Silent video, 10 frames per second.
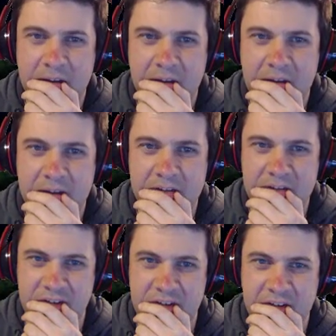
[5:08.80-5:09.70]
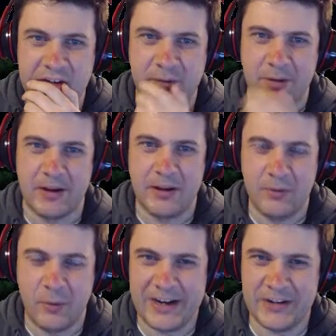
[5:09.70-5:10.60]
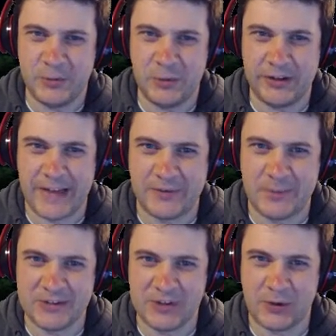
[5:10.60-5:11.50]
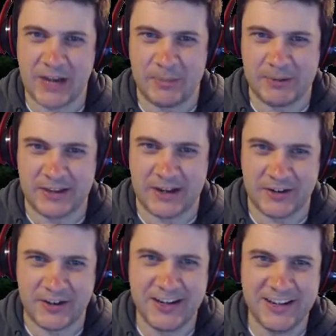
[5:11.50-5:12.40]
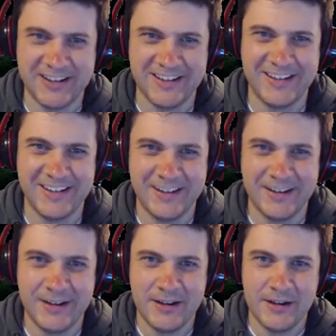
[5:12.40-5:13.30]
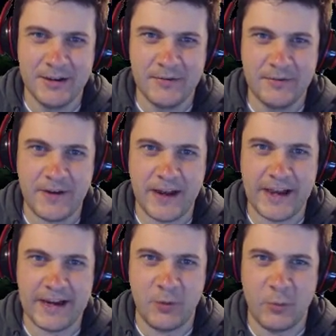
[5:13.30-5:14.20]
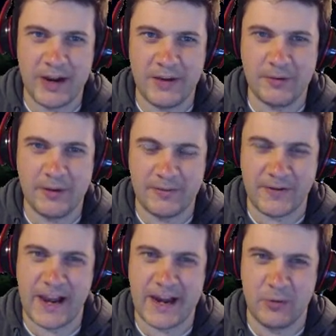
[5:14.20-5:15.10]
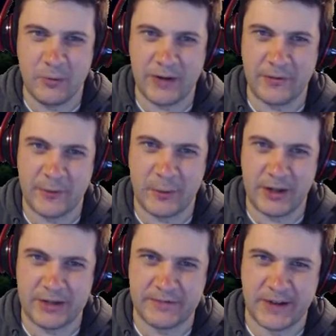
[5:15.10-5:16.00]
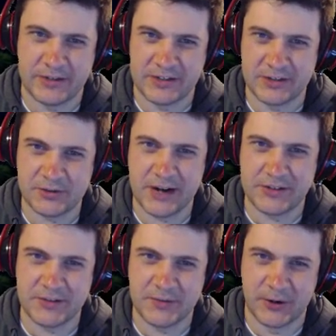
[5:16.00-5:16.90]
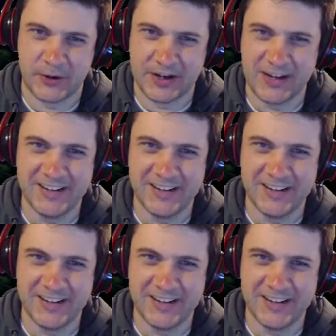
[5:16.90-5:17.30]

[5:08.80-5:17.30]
Let's see. Anyway, why does the world have to be so complicated? Fine, whatever furball he fancies. Crisis averted.